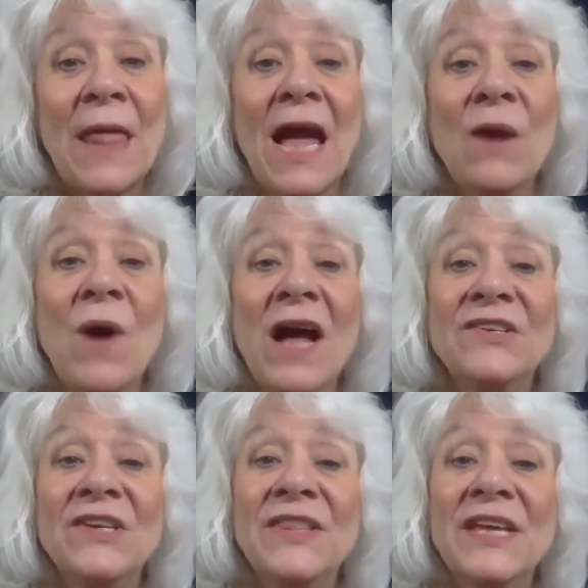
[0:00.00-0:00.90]
I
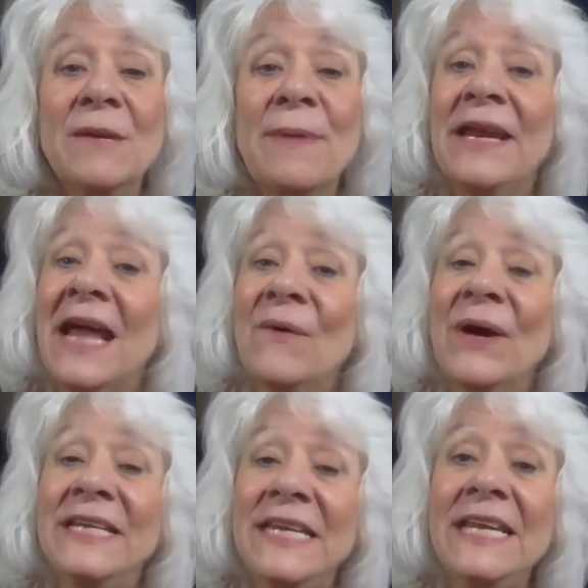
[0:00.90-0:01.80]
watch and think about how
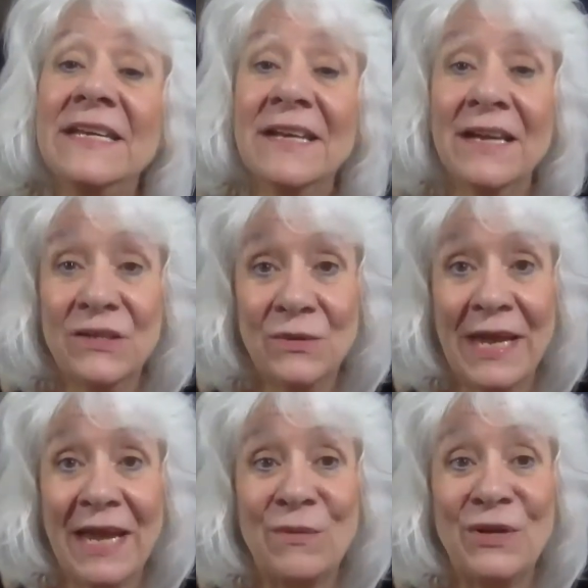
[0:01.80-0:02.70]
I need a new
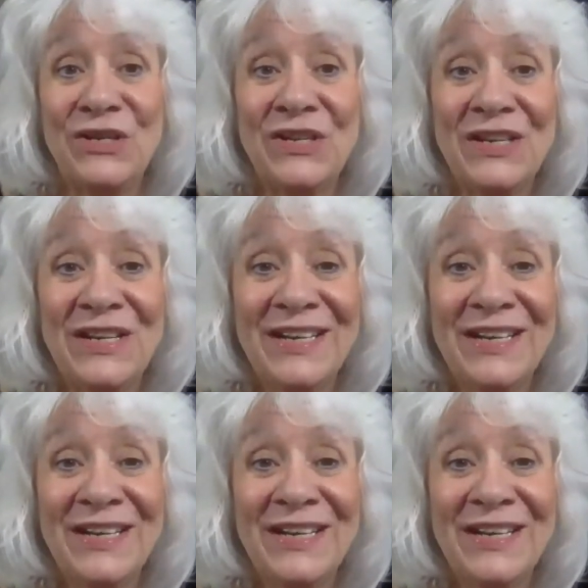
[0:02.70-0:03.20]
language.